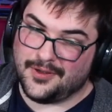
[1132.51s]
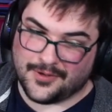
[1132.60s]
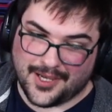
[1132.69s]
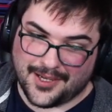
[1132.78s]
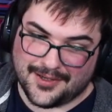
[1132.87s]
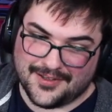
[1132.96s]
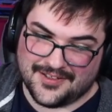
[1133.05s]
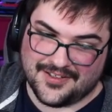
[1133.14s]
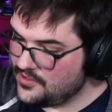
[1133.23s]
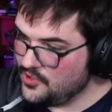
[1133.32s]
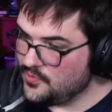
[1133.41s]
Okay.
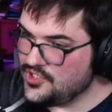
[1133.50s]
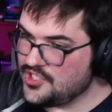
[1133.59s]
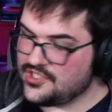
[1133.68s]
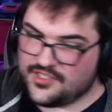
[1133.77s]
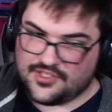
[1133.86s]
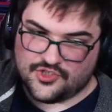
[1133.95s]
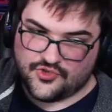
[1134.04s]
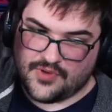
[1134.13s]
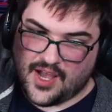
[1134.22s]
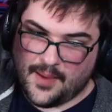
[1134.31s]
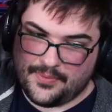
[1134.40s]
You would just
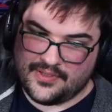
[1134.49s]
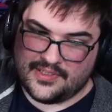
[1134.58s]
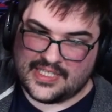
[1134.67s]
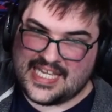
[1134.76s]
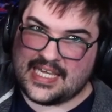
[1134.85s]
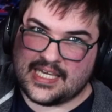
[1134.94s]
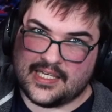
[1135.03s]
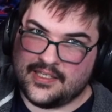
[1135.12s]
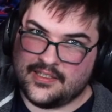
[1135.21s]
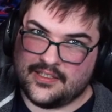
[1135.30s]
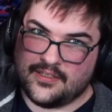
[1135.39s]
drop
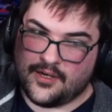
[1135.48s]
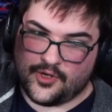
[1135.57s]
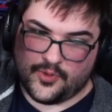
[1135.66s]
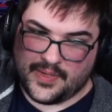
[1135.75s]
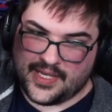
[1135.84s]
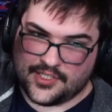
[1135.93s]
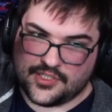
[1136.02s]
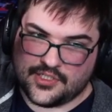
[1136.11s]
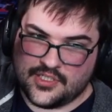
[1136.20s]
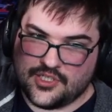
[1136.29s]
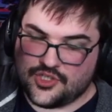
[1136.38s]
ink on your
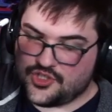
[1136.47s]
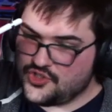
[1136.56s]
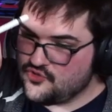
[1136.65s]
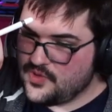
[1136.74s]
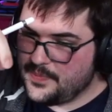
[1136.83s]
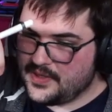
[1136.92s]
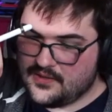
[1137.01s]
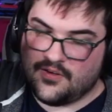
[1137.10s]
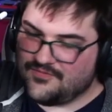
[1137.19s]
page. Just drip it.